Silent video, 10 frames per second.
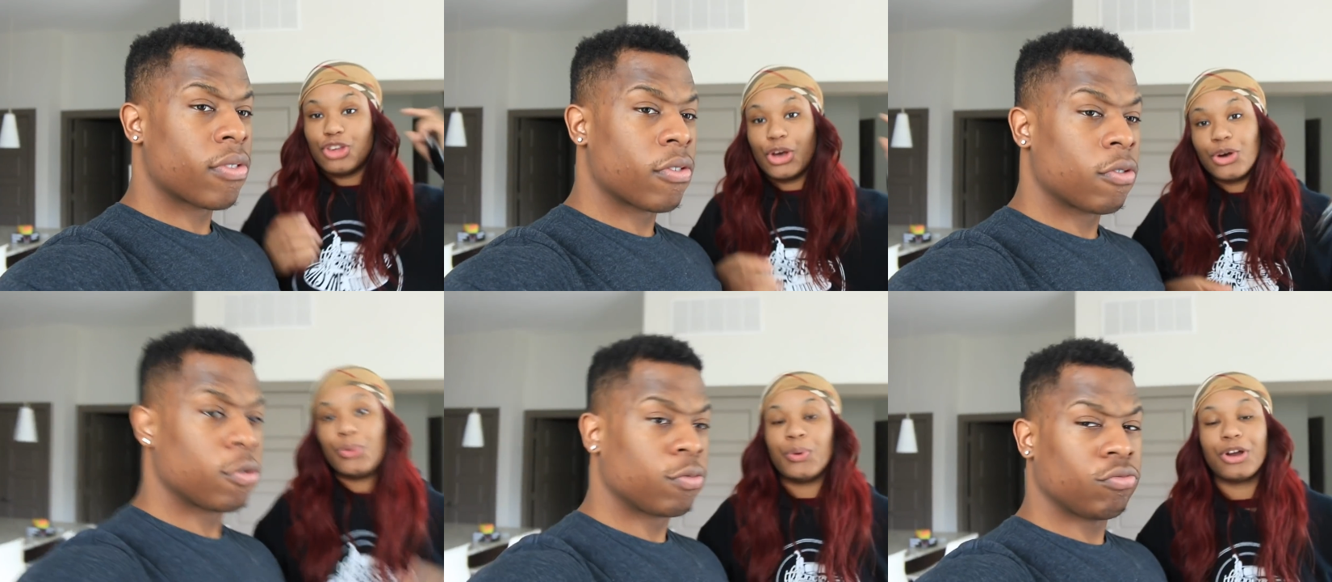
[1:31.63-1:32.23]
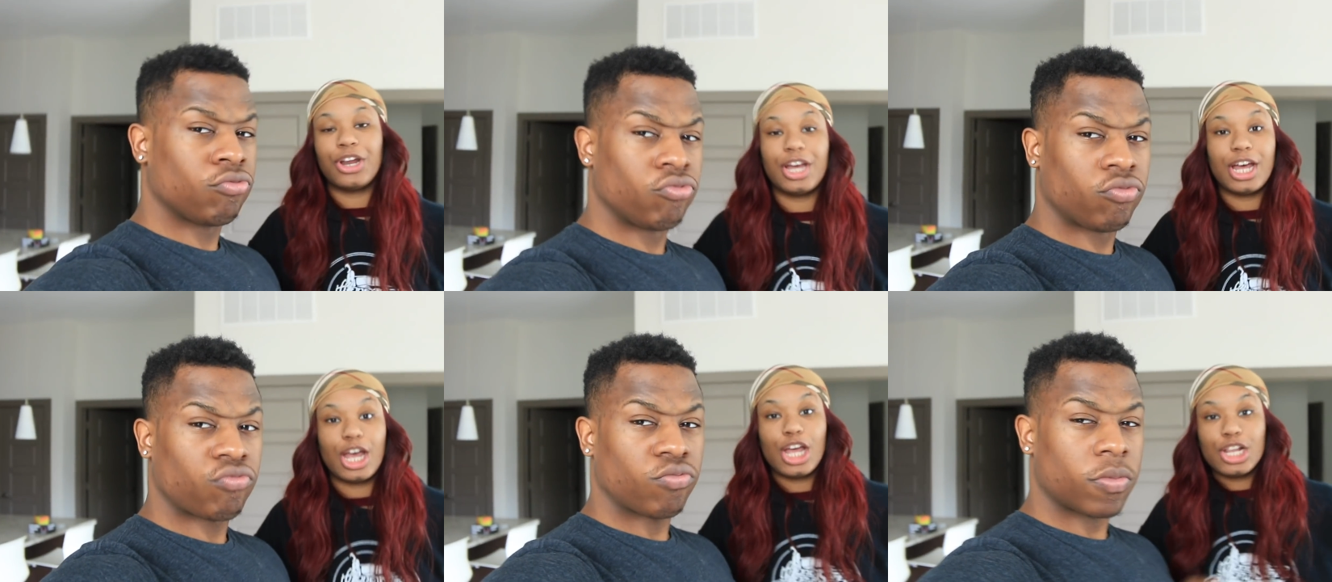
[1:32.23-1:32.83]
Speaker 1: So we're
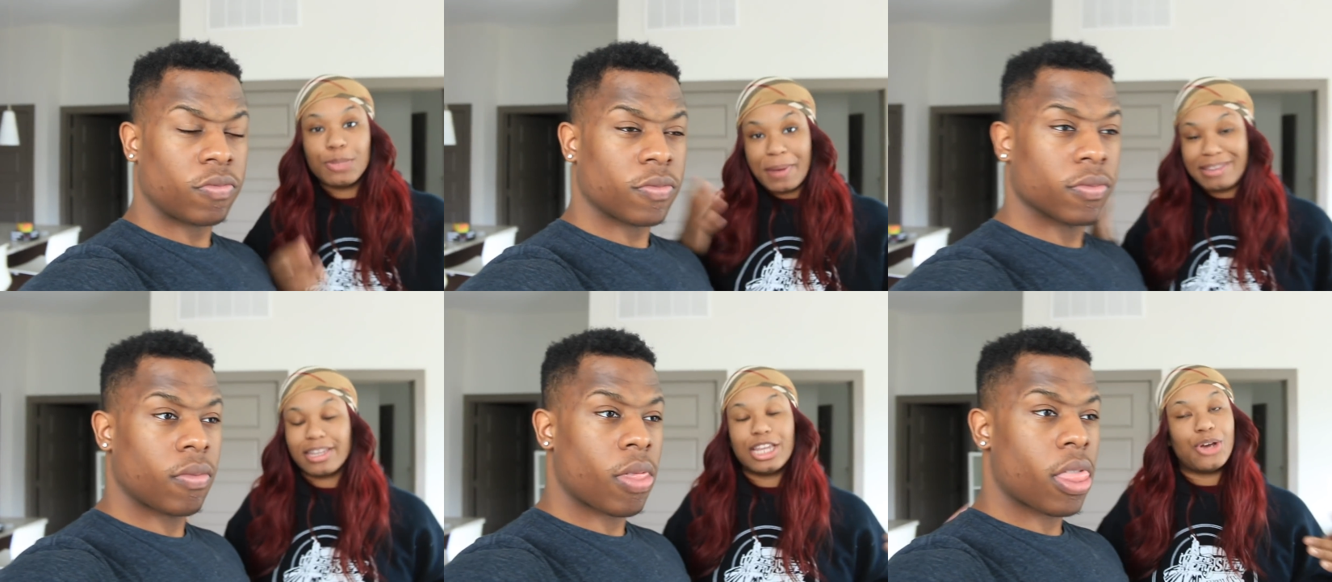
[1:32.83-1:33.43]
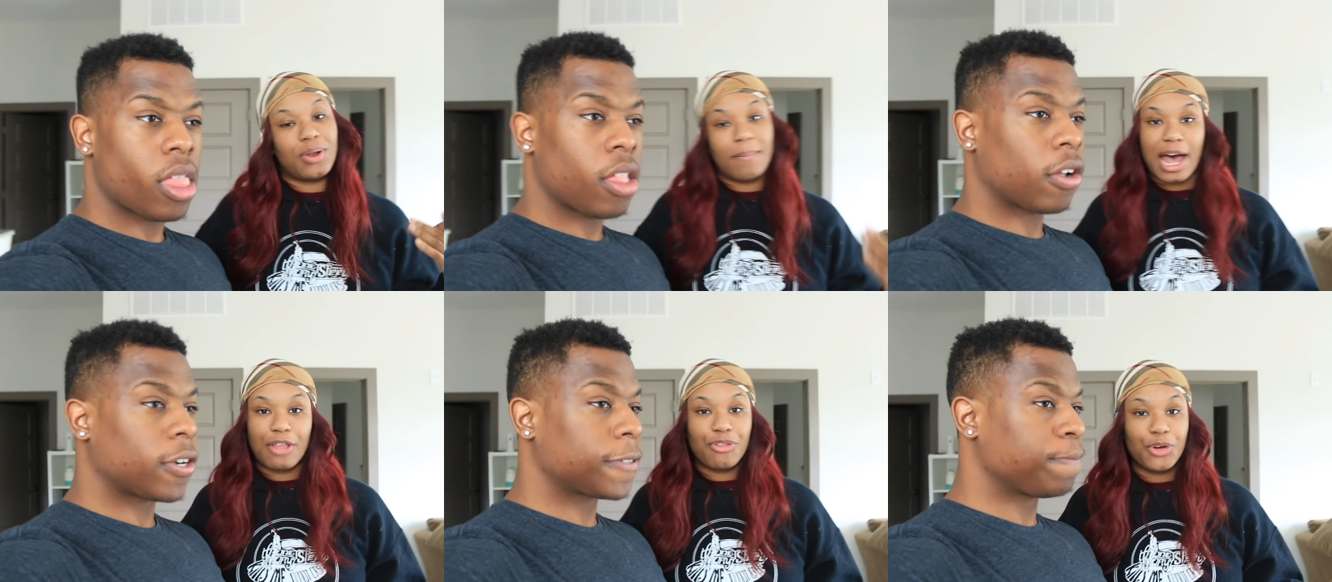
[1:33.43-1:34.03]
gonna basically go in the
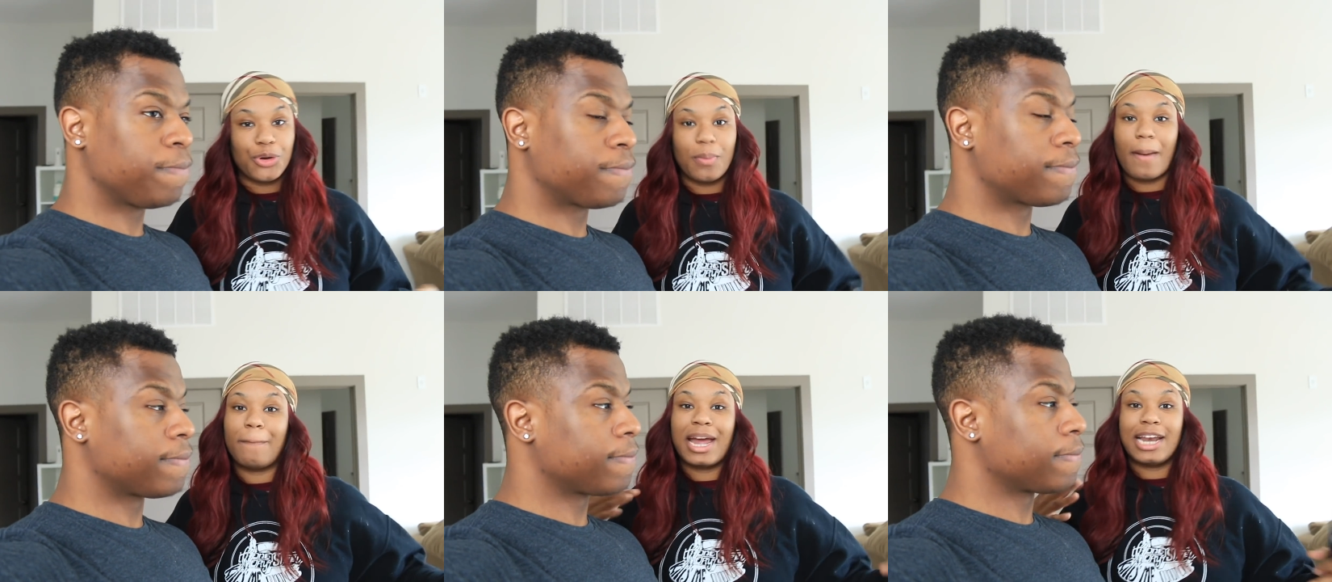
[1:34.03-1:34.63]
bathroom.